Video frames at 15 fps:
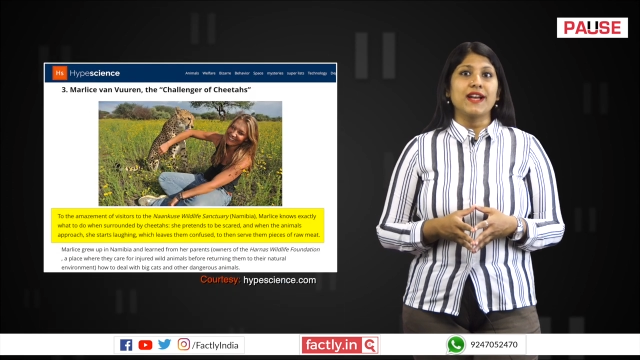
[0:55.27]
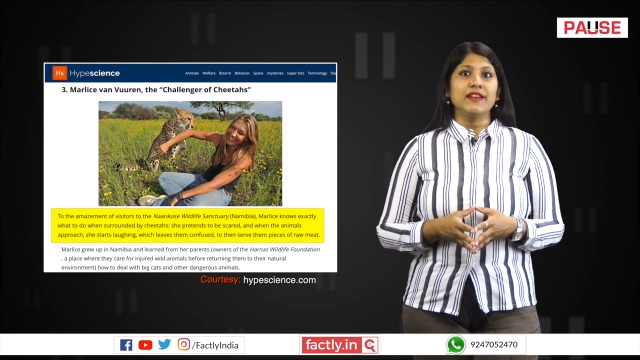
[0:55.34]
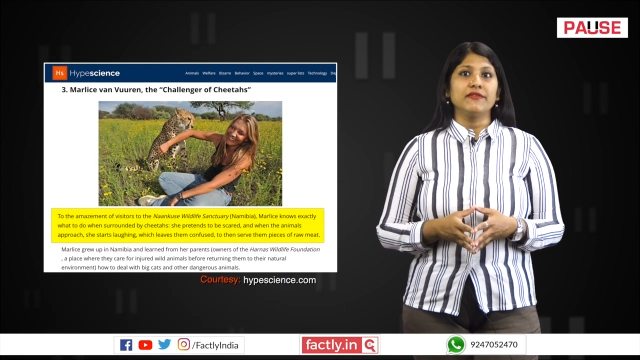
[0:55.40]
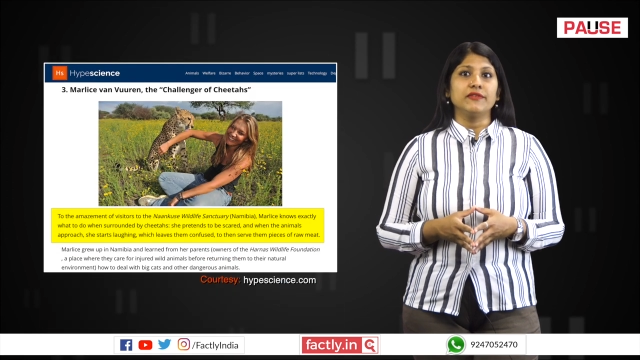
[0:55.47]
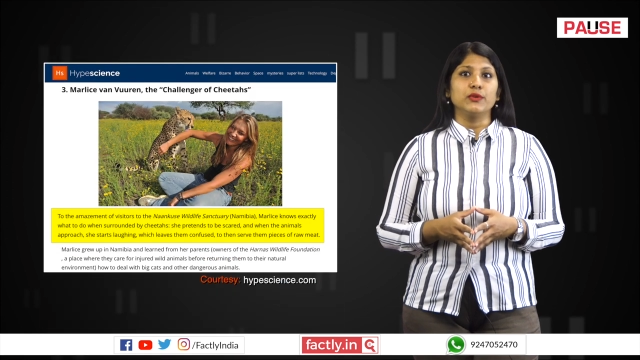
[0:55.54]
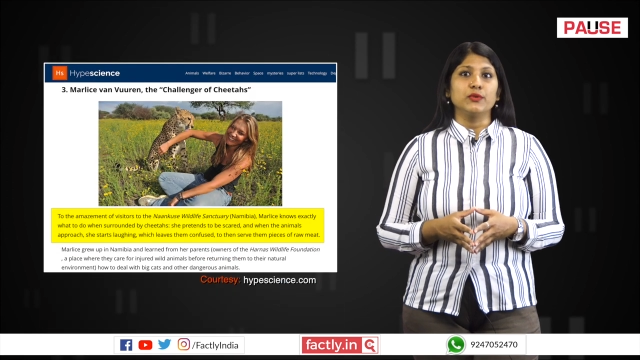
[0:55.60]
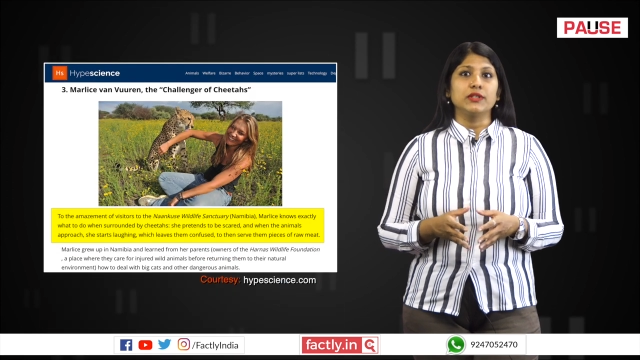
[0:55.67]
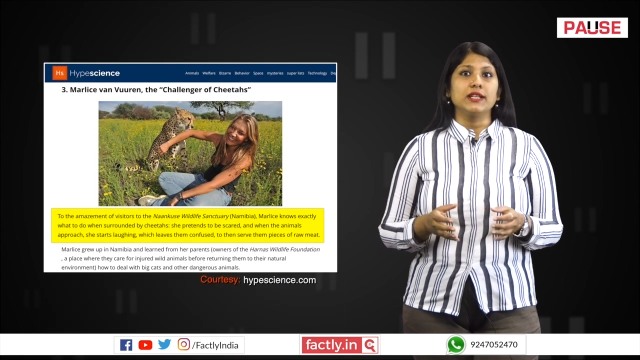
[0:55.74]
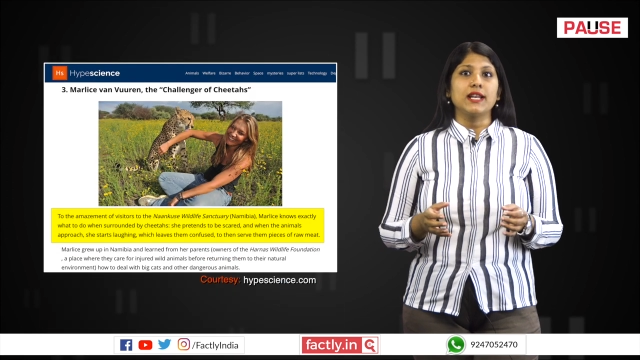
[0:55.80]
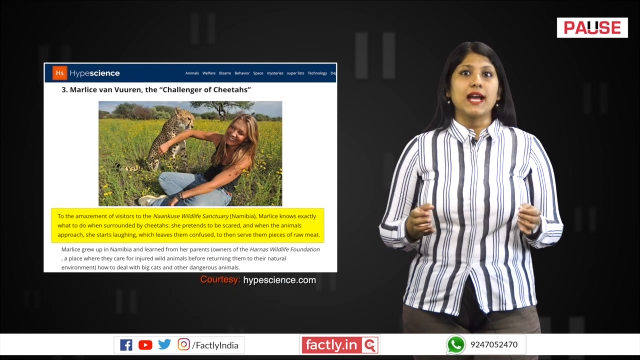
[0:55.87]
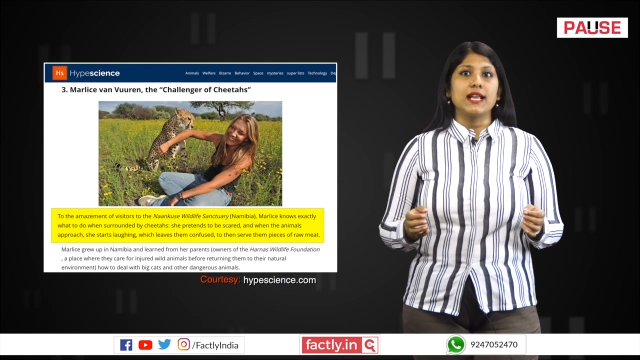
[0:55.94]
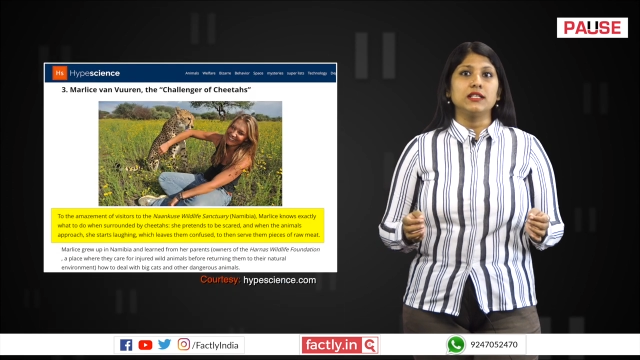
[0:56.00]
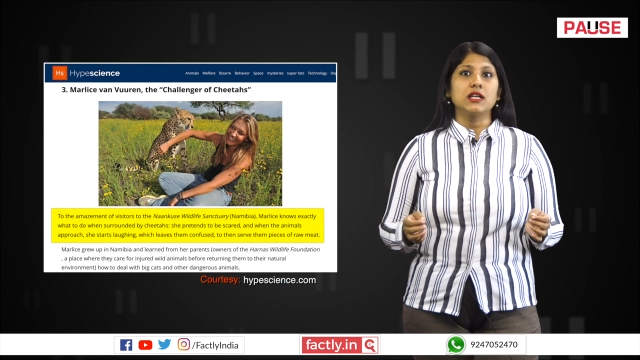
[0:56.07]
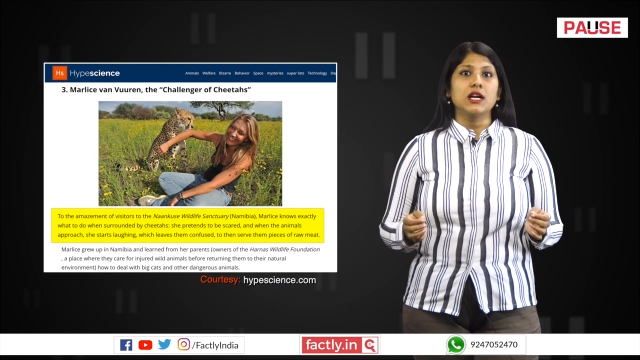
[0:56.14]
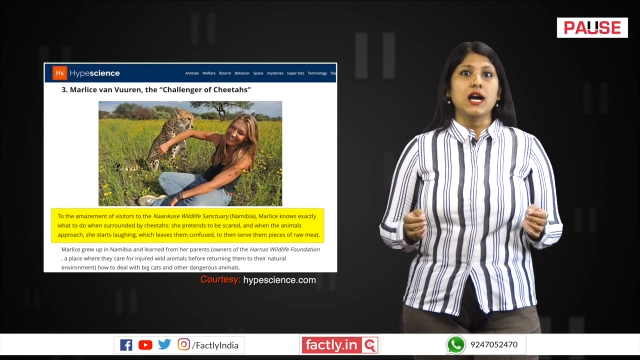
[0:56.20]
Van Vuuren
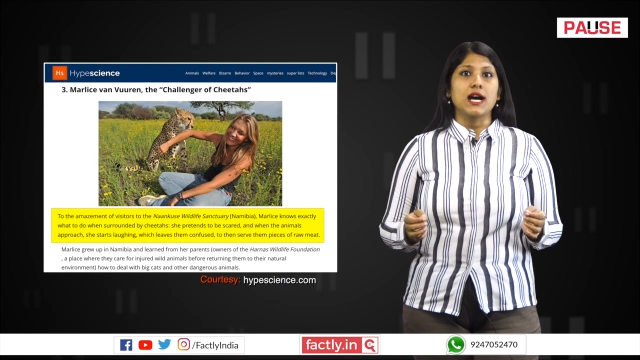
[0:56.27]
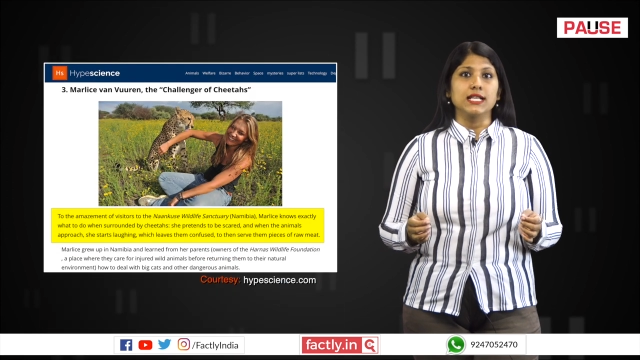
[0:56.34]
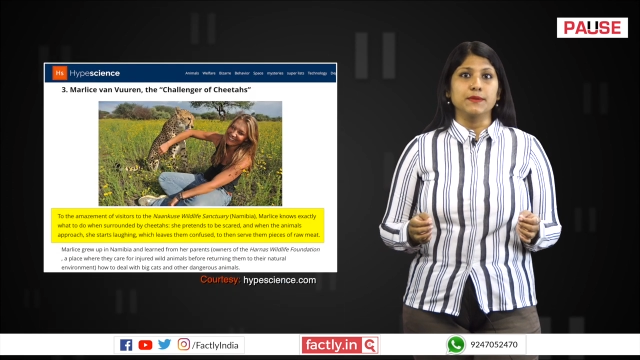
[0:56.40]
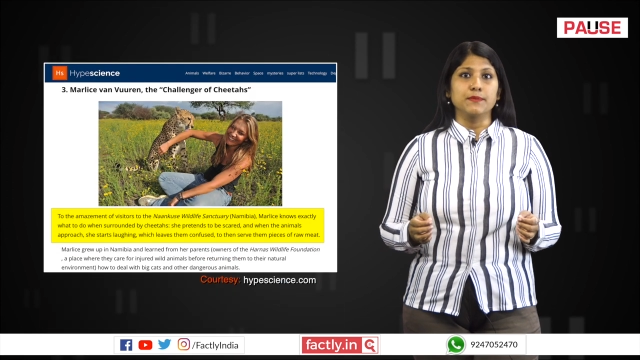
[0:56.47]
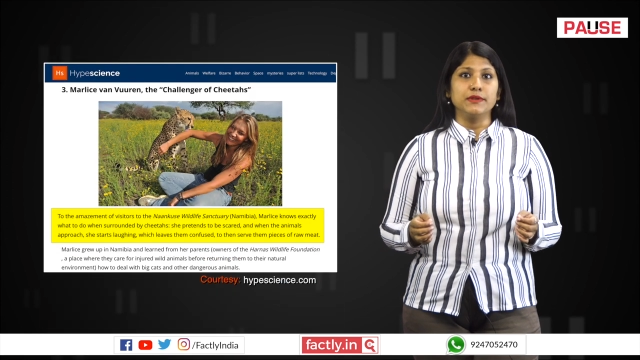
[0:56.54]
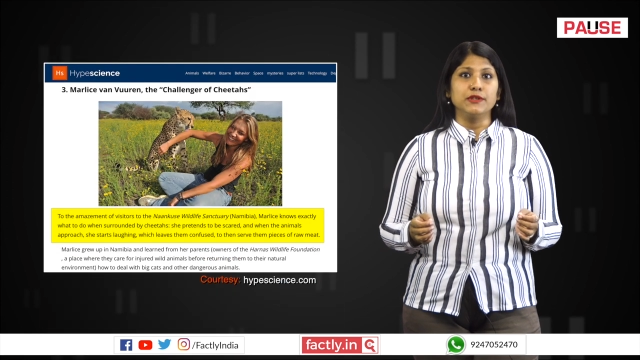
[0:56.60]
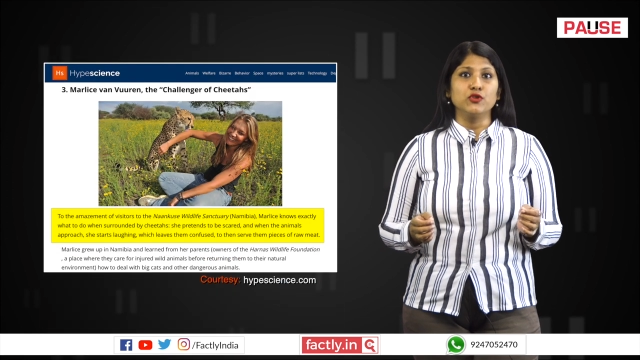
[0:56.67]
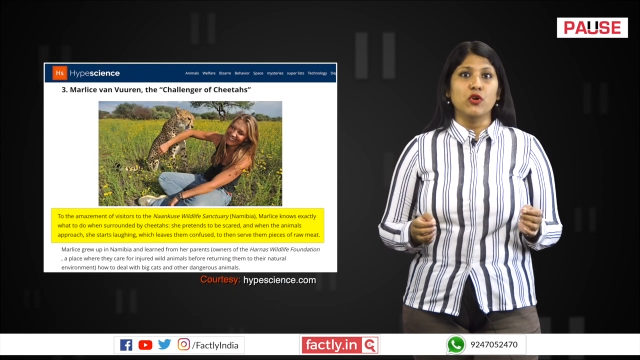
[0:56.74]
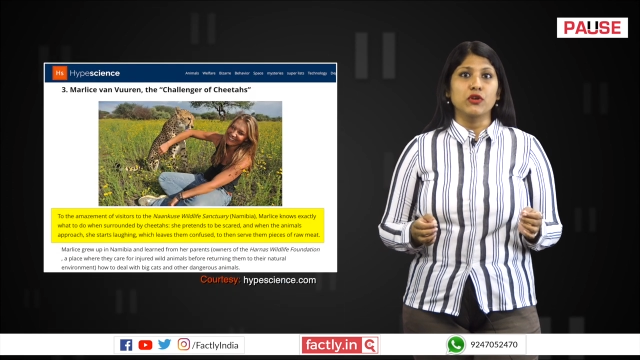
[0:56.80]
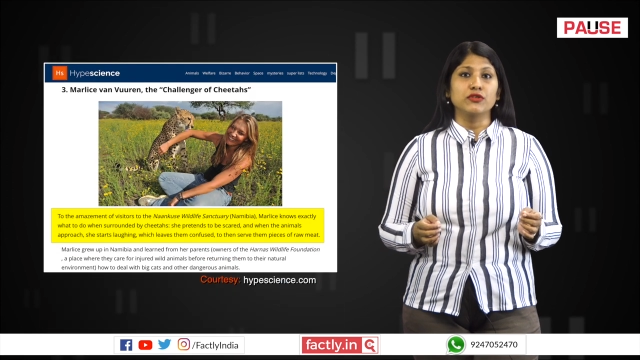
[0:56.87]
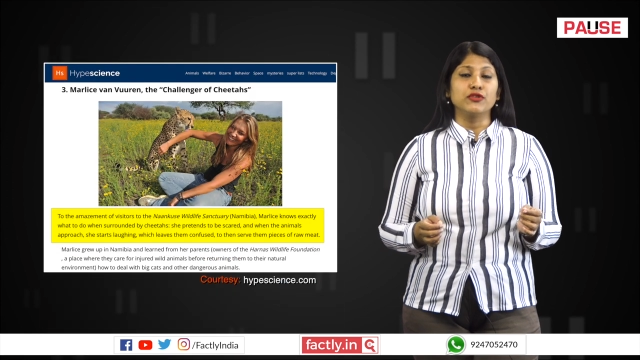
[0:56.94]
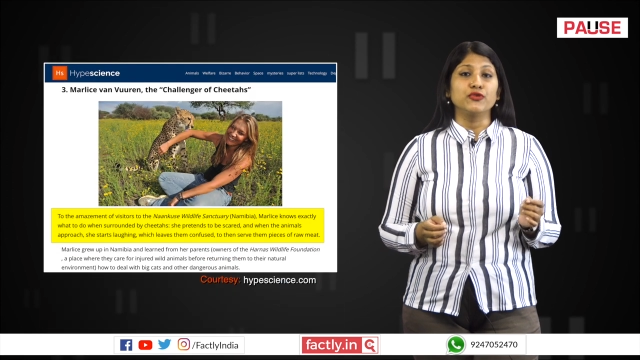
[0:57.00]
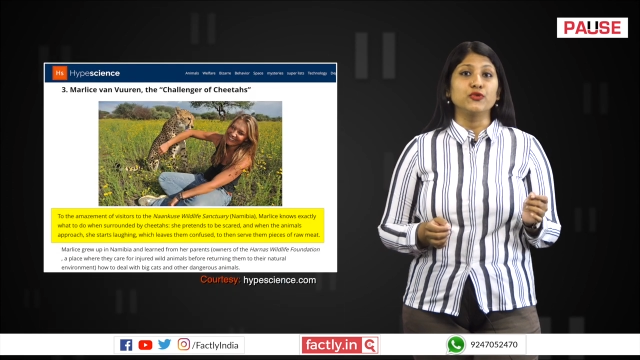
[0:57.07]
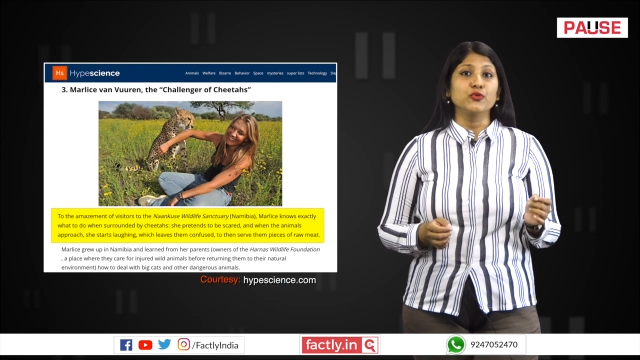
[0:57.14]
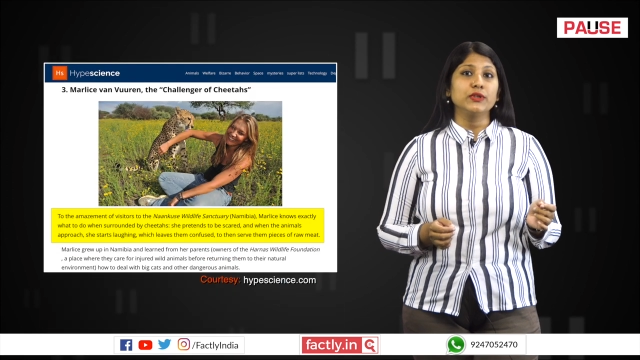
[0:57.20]
and her husband
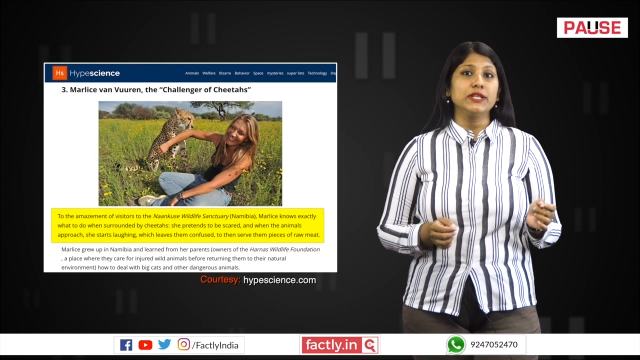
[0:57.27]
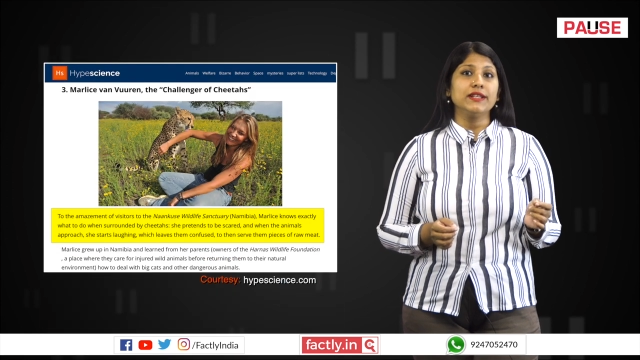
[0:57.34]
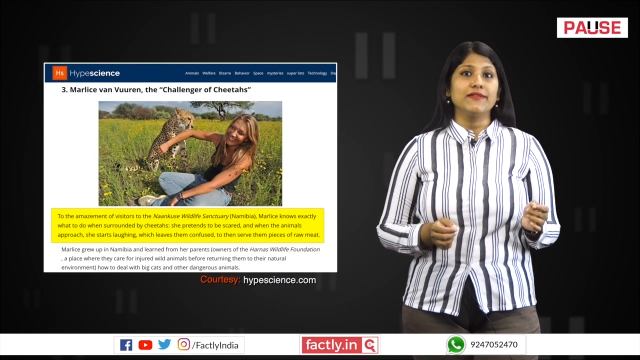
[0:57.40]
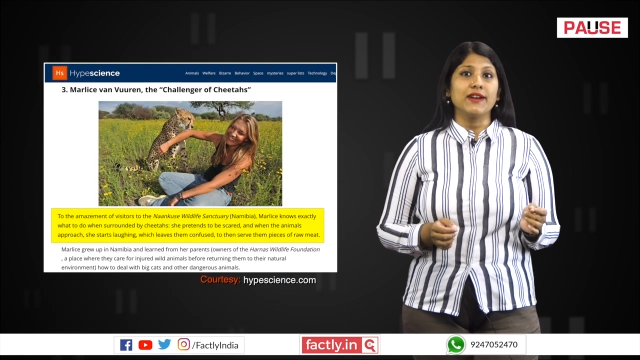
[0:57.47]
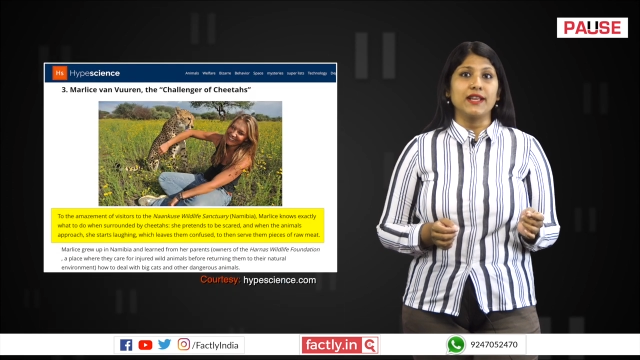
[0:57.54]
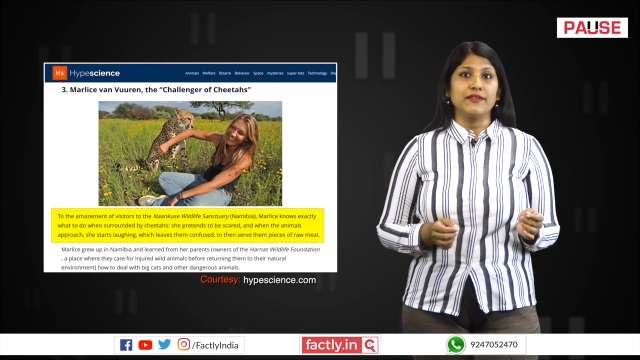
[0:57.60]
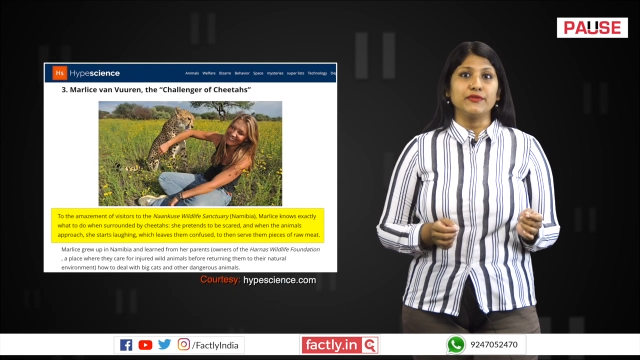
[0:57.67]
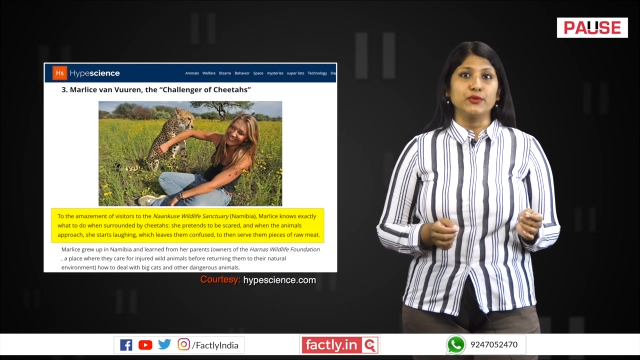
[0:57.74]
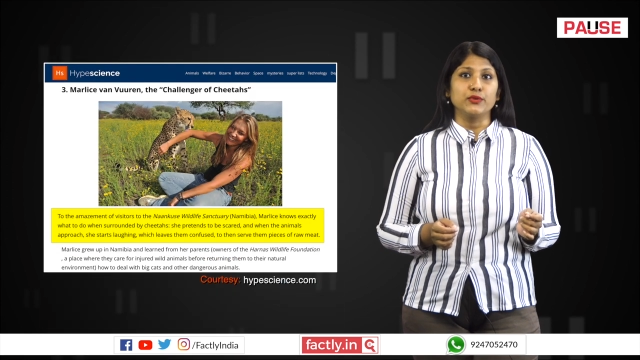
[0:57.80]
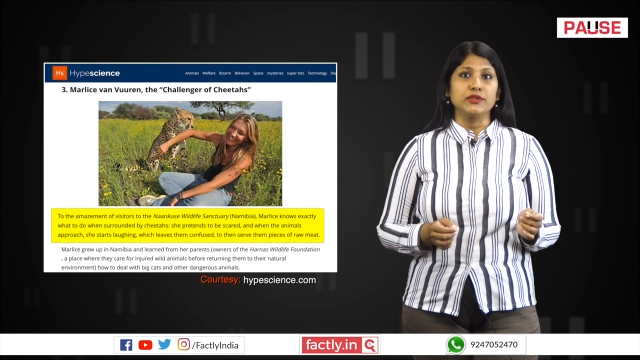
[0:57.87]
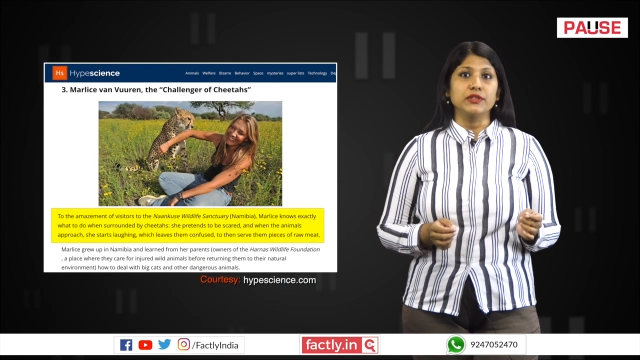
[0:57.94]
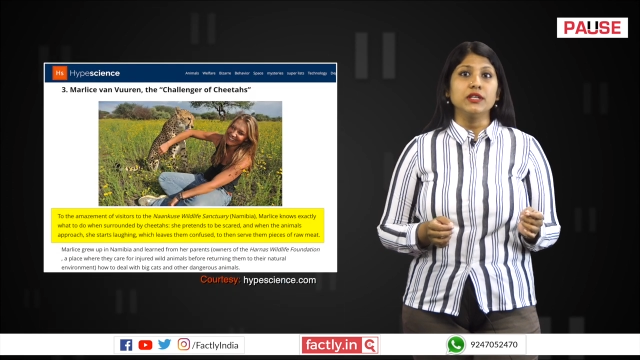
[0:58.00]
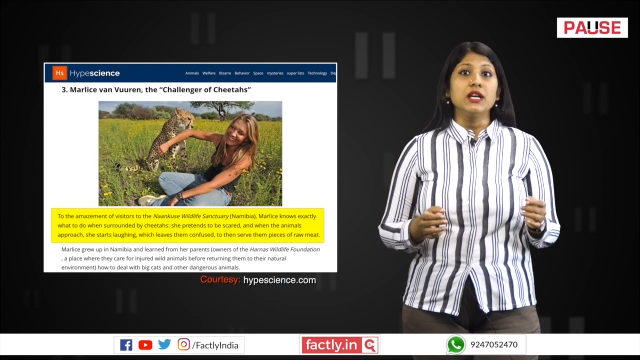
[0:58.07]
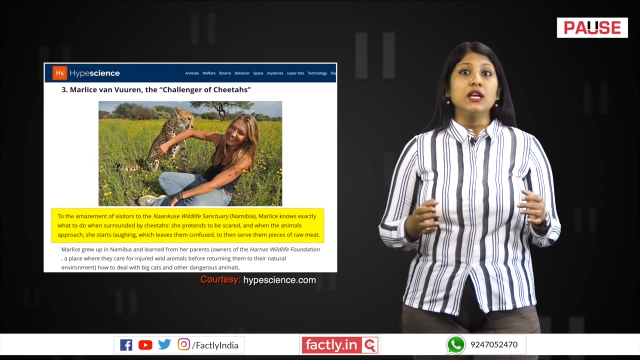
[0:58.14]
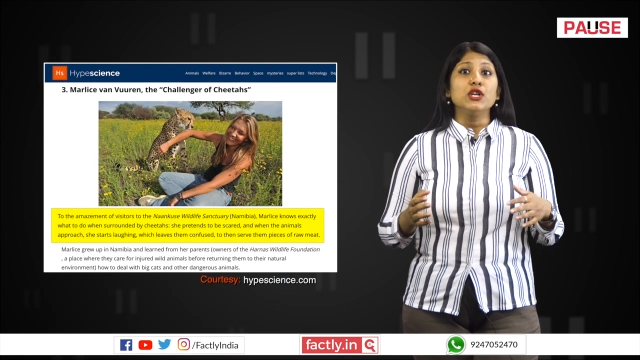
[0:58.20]
Doctor Rudie Van
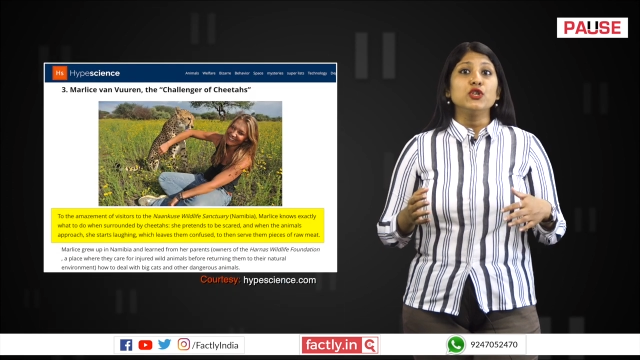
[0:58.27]
Vuuren